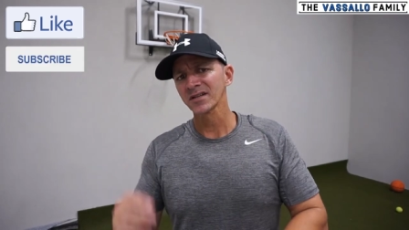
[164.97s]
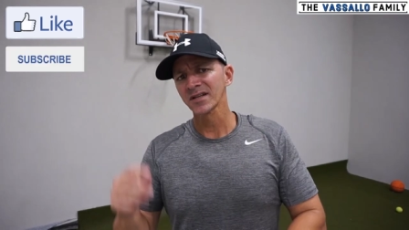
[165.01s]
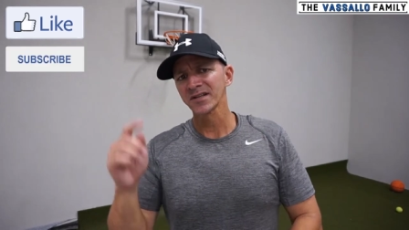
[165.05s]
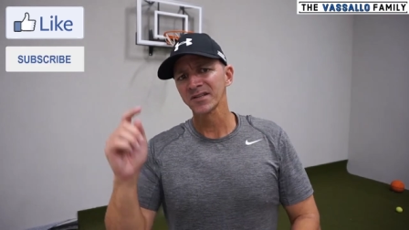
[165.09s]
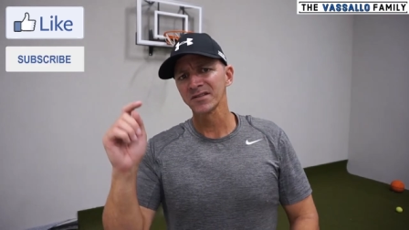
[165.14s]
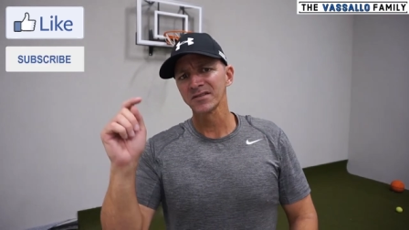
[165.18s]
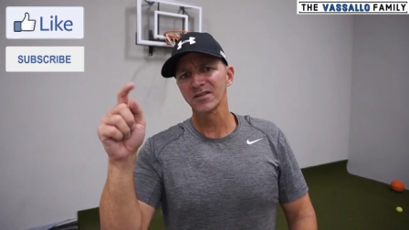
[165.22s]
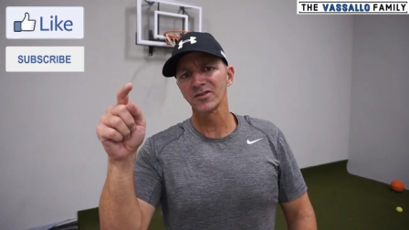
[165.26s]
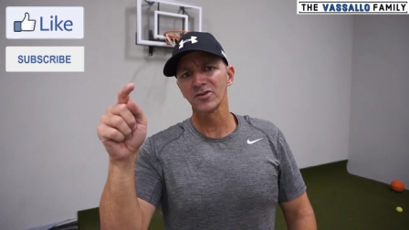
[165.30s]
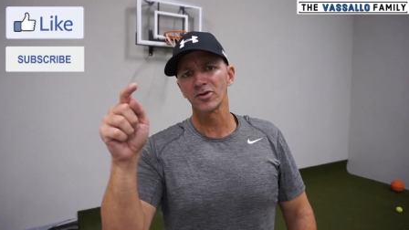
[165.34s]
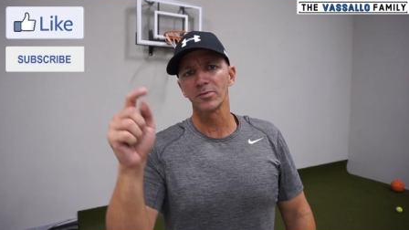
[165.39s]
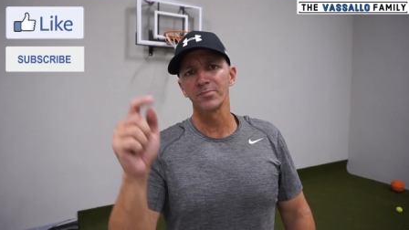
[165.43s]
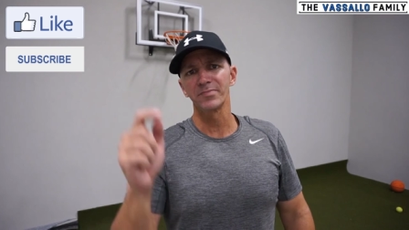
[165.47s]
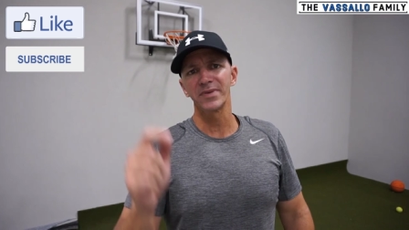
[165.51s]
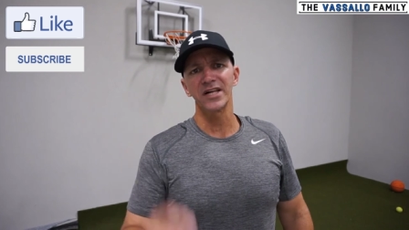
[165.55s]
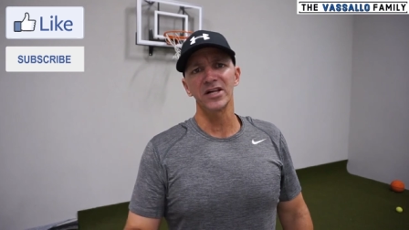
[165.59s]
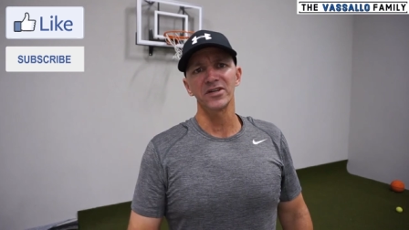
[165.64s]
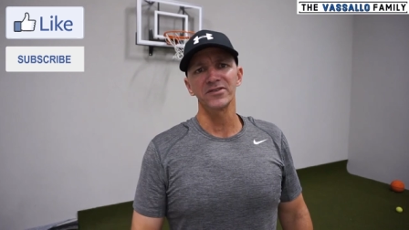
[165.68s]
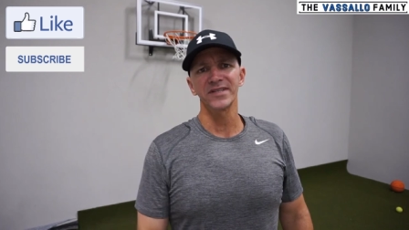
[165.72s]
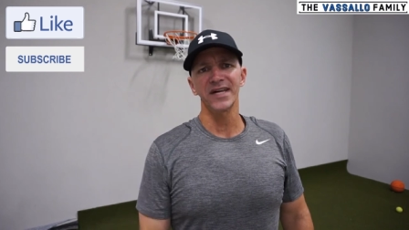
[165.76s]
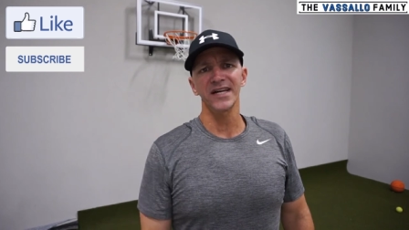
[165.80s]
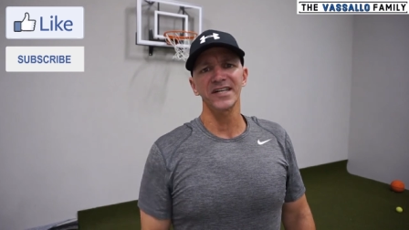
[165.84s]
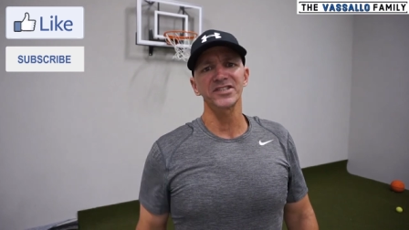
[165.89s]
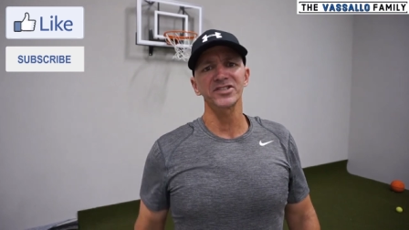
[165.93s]
click the little
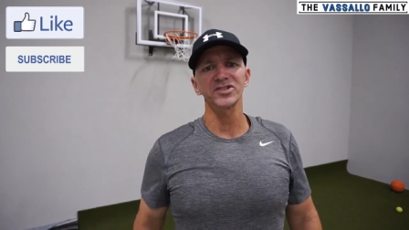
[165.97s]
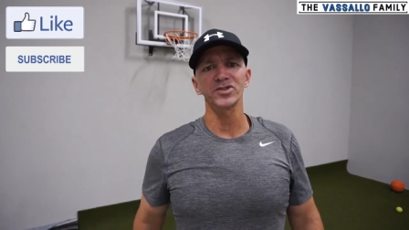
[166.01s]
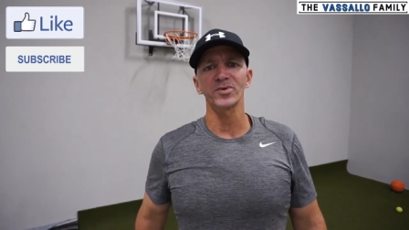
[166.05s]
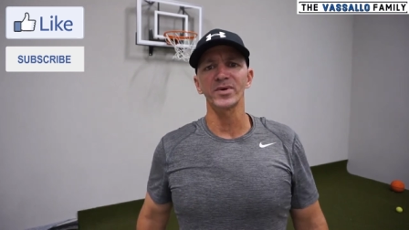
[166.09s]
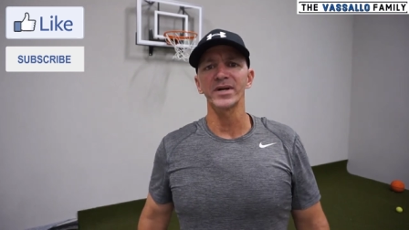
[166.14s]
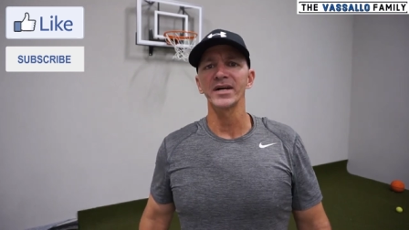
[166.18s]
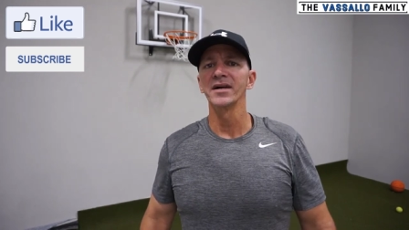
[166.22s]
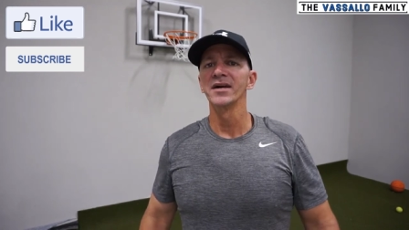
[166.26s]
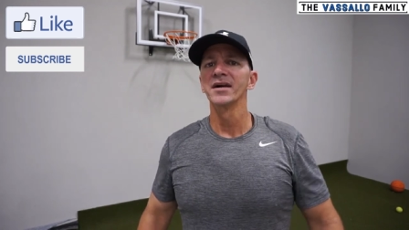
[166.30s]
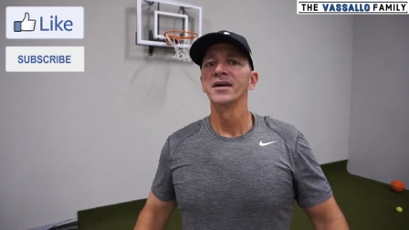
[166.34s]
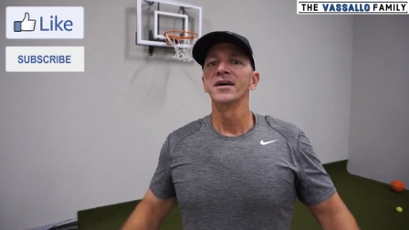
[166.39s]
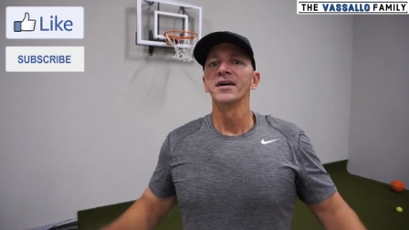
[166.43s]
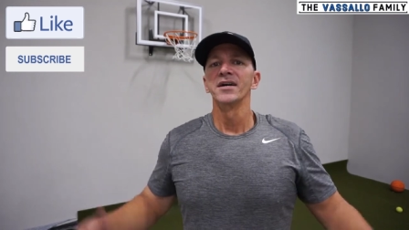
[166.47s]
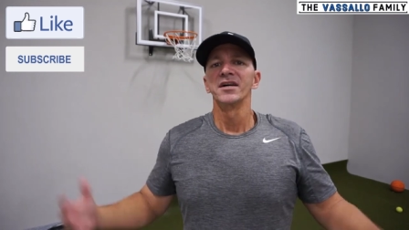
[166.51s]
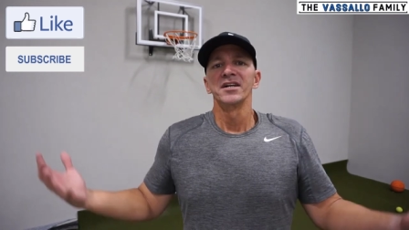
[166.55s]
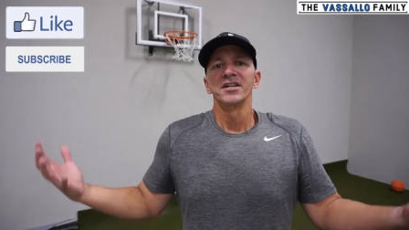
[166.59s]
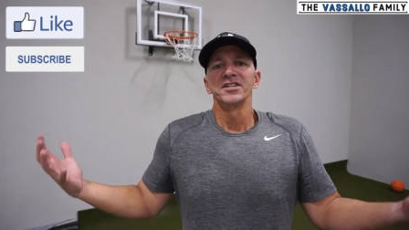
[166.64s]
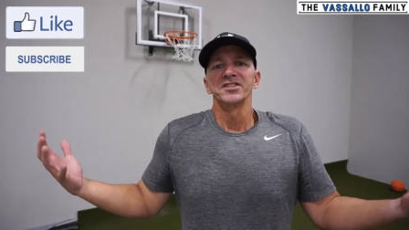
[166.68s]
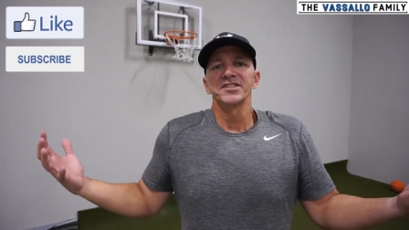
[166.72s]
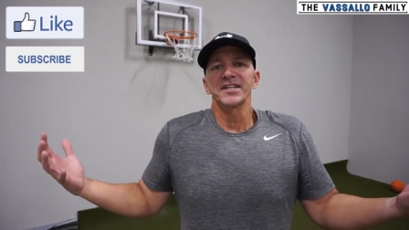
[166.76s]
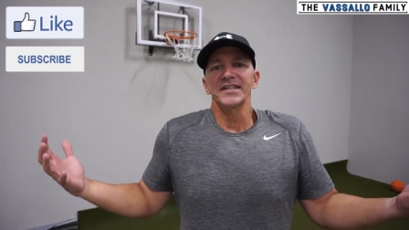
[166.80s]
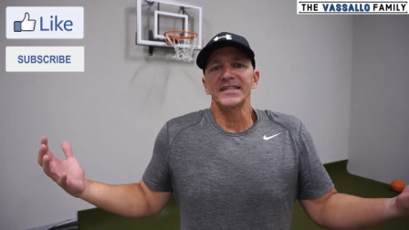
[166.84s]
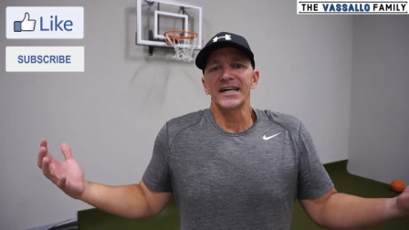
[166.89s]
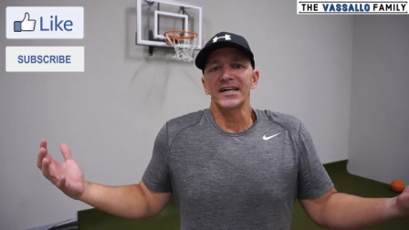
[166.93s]
bell next to
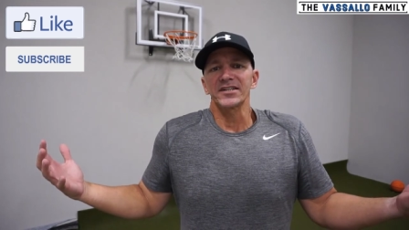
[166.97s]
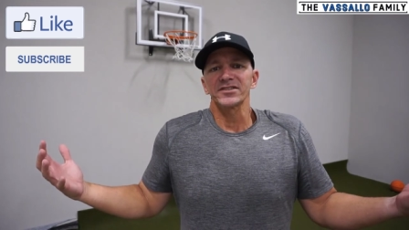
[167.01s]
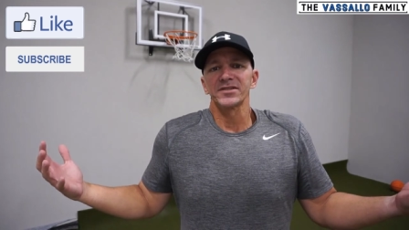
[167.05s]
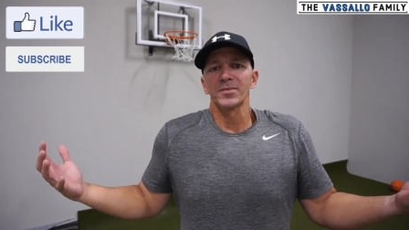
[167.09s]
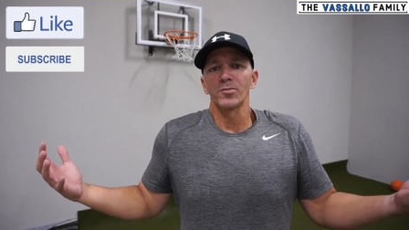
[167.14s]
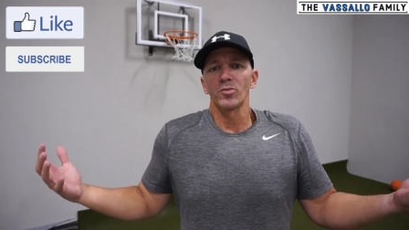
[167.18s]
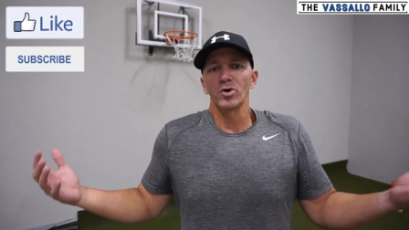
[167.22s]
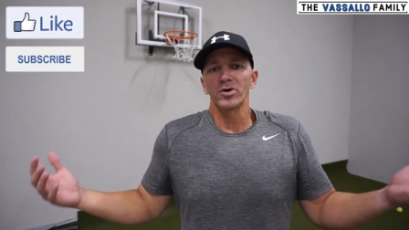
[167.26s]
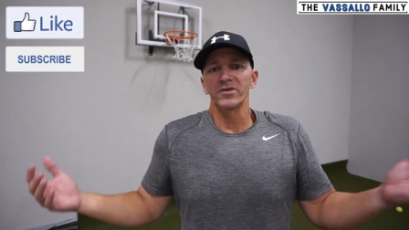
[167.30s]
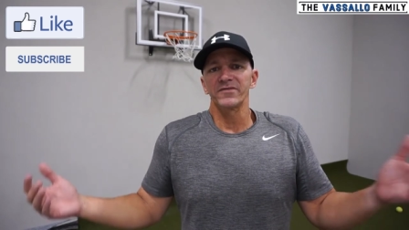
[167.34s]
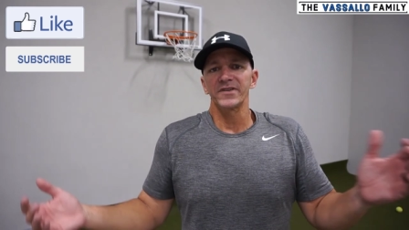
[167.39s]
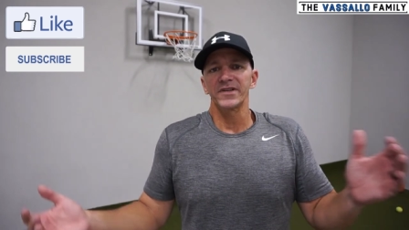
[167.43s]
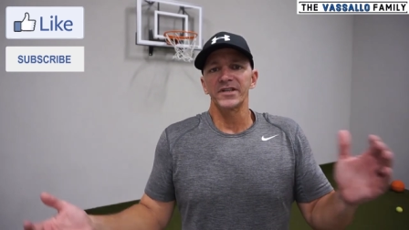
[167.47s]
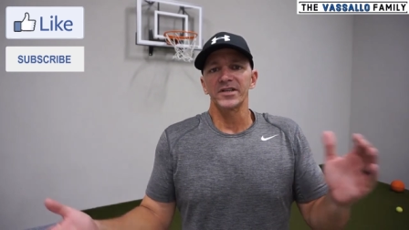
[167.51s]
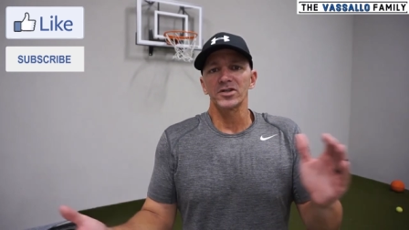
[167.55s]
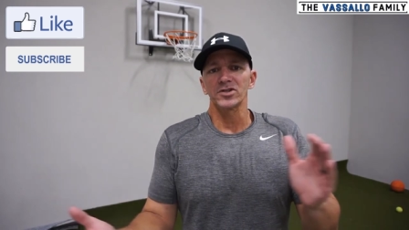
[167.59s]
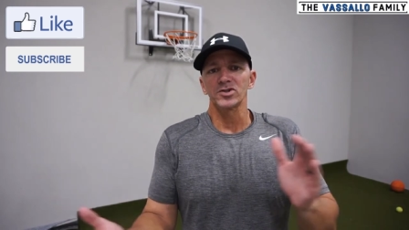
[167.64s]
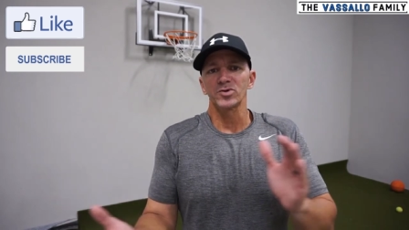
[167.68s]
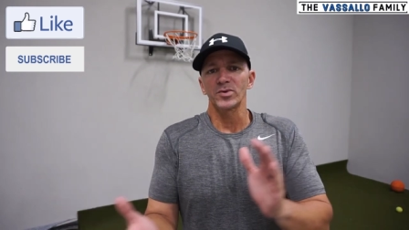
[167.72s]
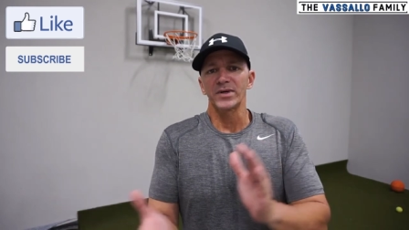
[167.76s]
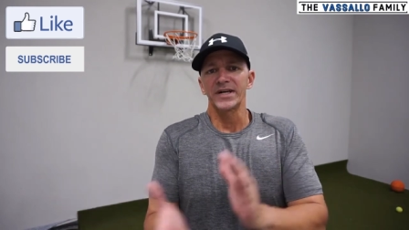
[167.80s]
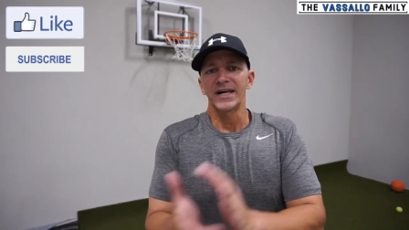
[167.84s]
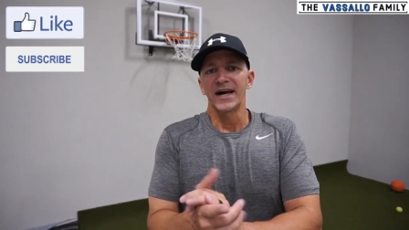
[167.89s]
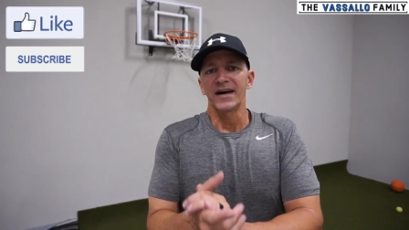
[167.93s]
it. Check out some more
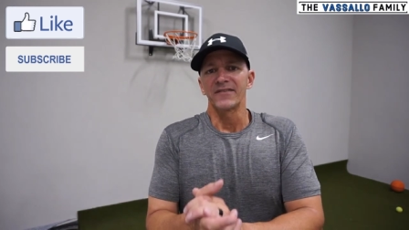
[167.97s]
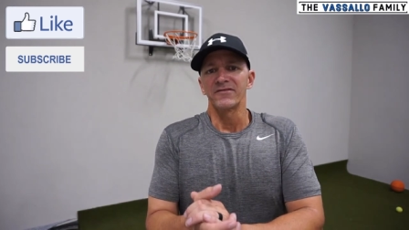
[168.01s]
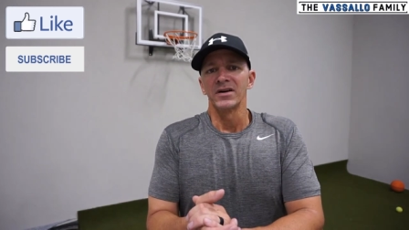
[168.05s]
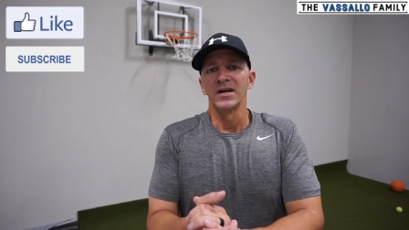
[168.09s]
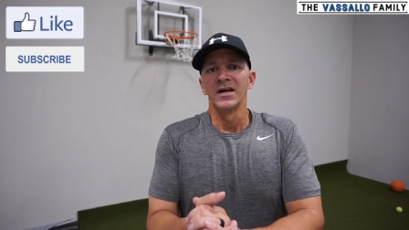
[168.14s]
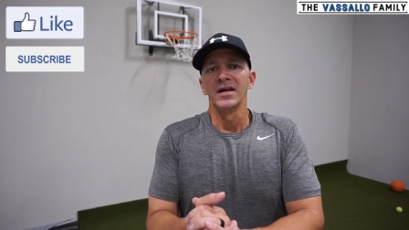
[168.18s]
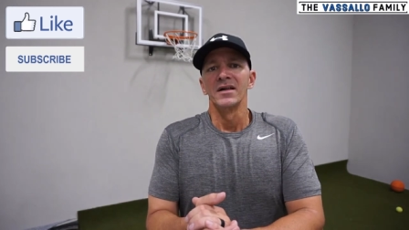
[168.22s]
videos we have.